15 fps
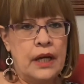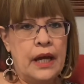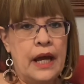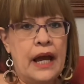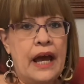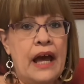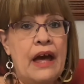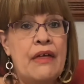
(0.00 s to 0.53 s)

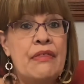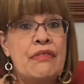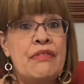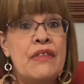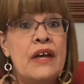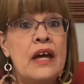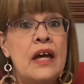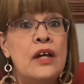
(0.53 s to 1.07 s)
And
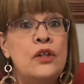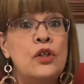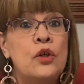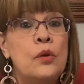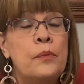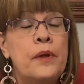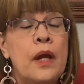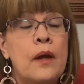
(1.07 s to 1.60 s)
then
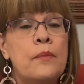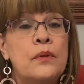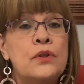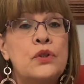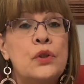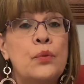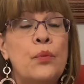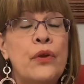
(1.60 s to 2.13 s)
you'll be able
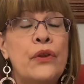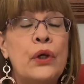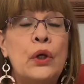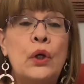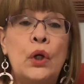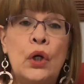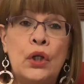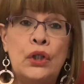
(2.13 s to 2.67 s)
to, with a
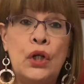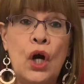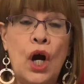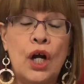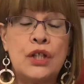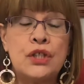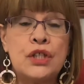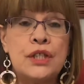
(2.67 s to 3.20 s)
good
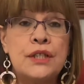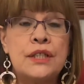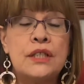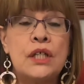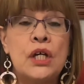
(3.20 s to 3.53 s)
conscience,